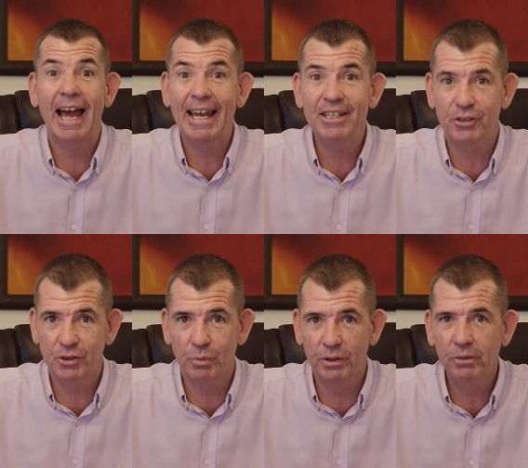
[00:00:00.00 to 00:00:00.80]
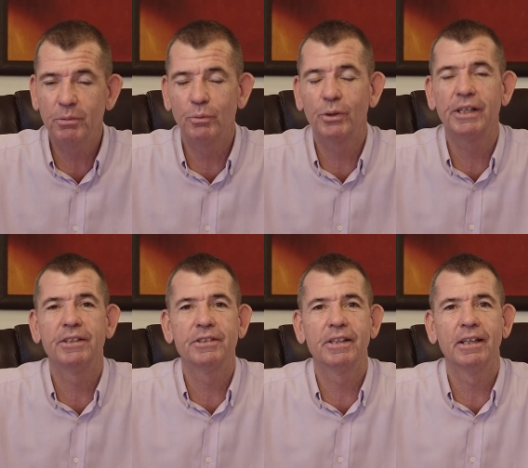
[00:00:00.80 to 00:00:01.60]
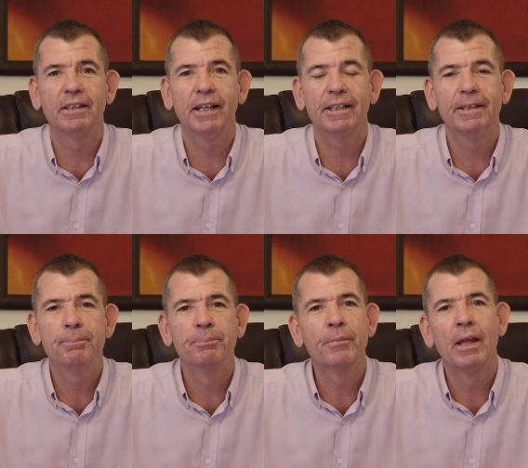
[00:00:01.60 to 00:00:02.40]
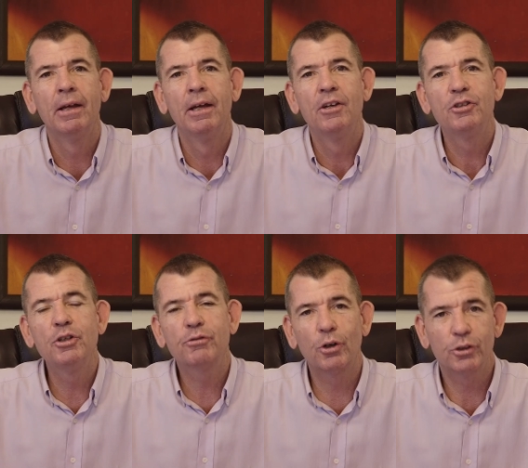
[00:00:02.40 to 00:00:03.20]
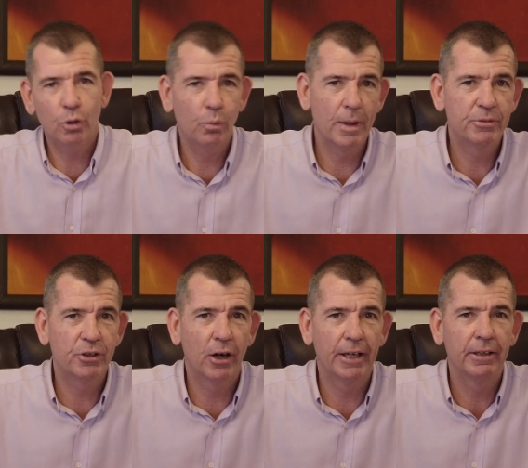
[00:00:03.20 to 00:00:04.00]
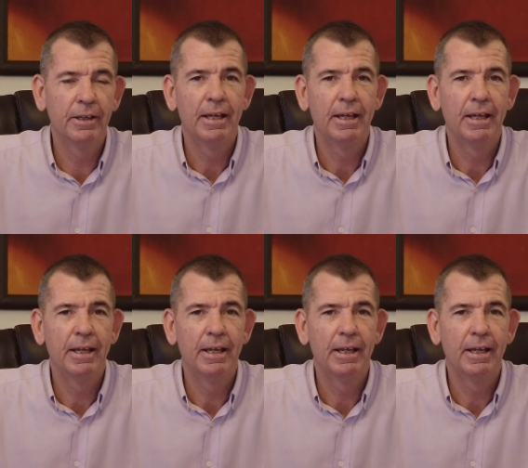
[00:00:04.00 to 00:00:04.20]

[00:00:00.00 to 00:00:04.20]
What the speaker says: Agents will, but we'll get into that later. You've got your website.